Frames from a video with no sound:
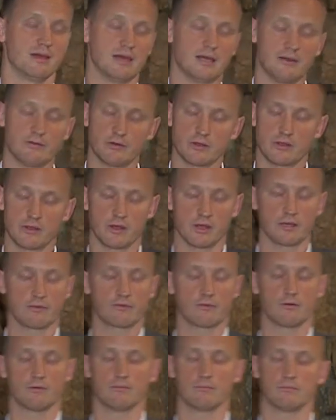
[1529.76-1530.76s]
Everything
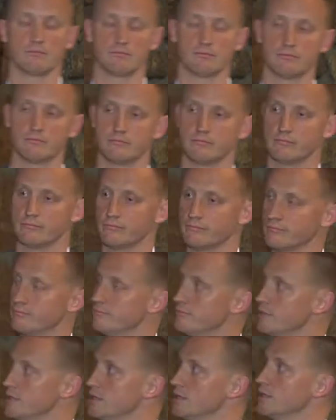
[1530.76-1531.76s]
from,
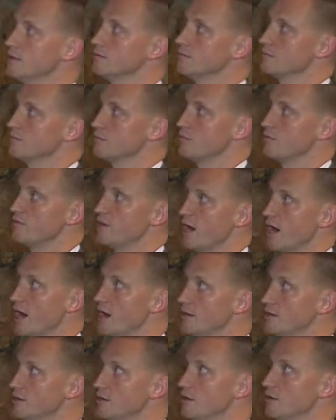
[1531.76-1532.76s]
we've
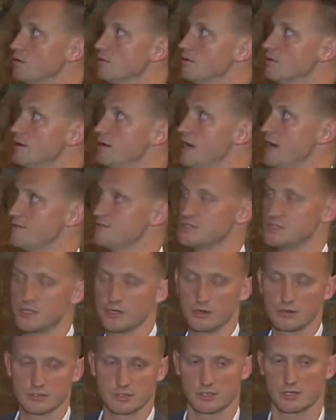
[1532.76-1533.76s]
got,
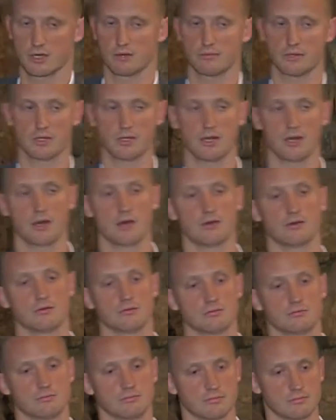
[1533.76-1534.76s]
Evzio is a company now
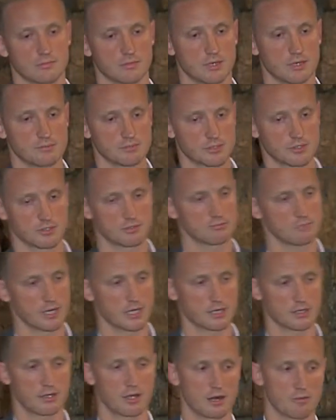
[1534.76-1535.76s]
who I'm sure is
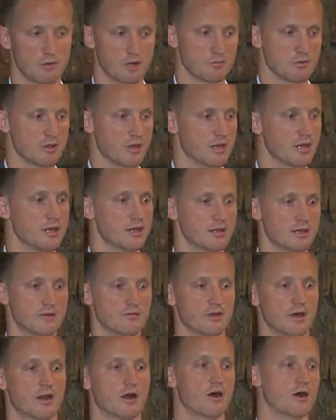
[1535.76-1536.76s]
making a lot of money, but
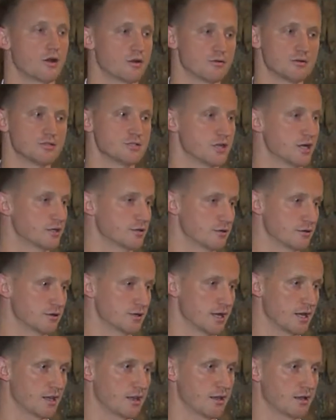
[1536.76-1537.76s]
they've got an auto injector,
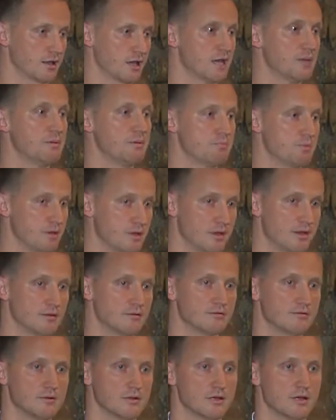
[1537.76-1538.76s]
kind of like an EpiPen,
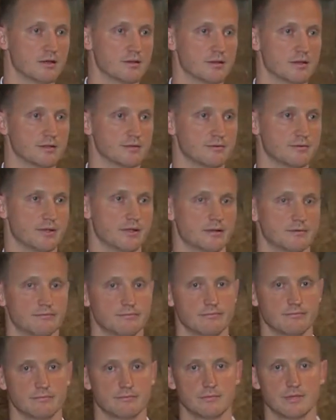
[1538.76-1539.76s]
that
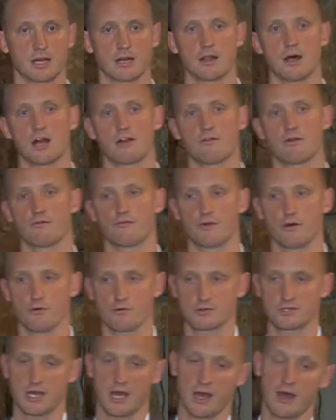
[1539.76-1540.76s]
a lot of our
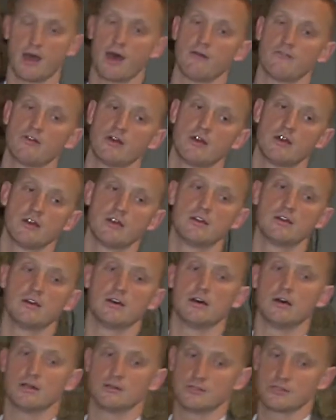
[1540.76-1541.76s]
folks have,
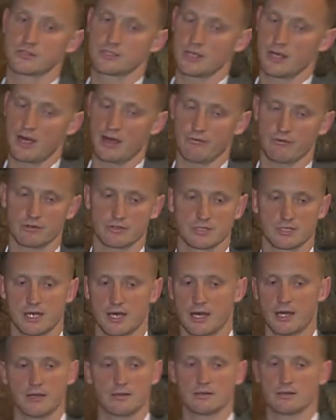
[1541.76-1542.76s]
just to have on
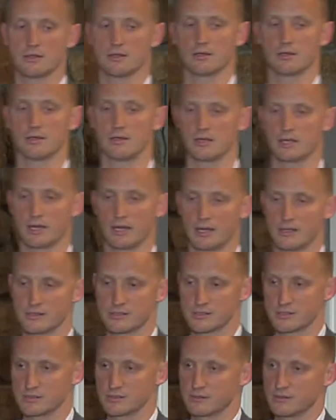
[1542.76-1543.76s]
site in
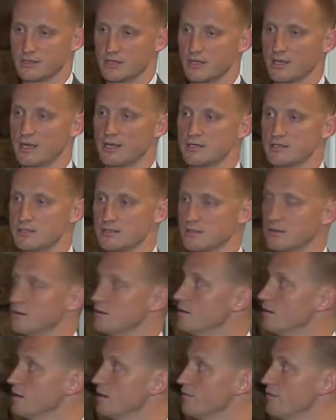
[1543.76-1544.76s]
case
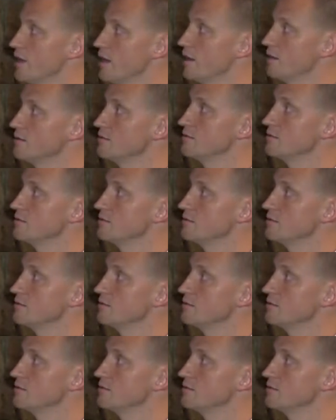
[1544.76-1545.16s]
of that